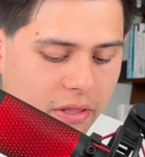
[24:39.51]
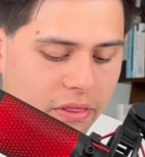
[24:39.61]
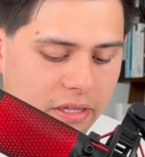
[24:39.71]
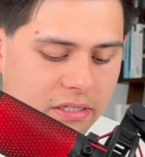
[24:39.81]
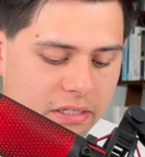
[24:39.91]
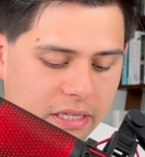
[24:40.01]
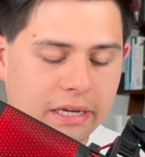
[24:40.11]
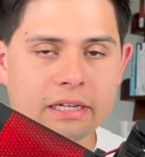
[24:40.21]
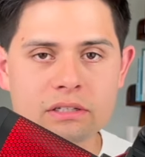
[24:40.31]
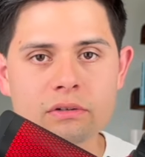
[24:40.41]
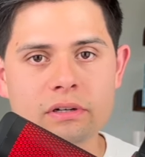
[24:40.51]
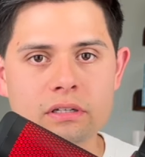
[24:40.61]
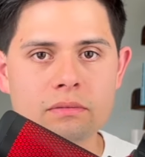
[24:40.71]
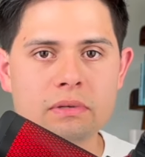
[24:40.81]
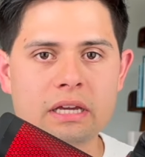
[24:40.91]
this thing is going
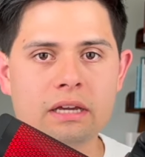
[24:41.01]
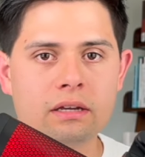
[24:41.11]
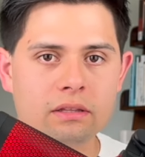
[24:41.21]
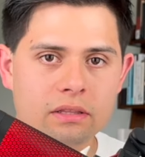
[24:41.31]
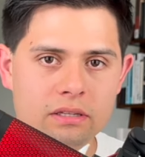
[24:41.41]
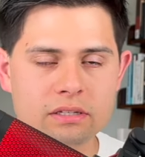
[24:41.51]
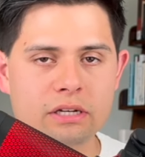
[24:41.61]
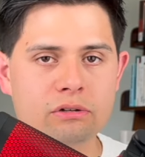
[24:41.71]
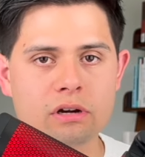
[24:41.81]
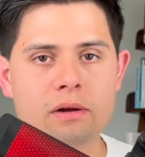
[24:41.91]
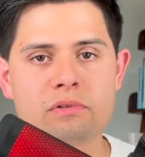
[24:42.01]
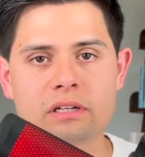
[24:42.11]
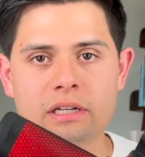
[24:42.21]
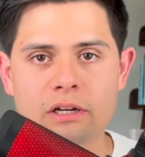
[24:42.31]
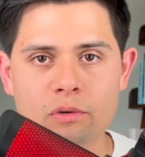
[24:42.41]
to be the central
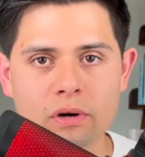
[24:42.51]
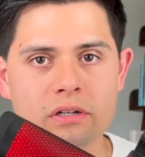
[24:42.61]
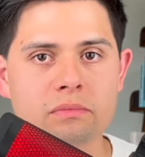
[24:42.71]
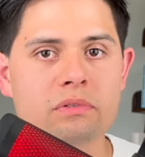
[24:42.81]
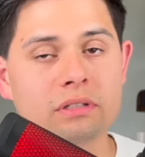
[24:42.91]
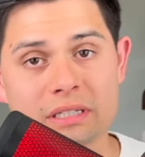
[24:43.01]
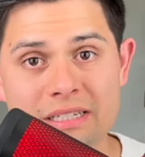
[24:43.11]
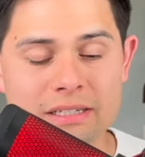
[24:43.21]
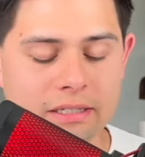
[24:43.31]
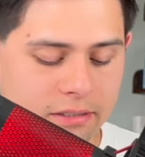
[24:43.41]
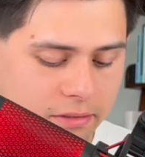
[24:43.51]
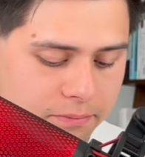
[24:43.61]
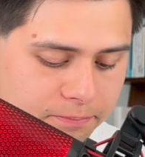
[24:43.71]
object in quantum statistics.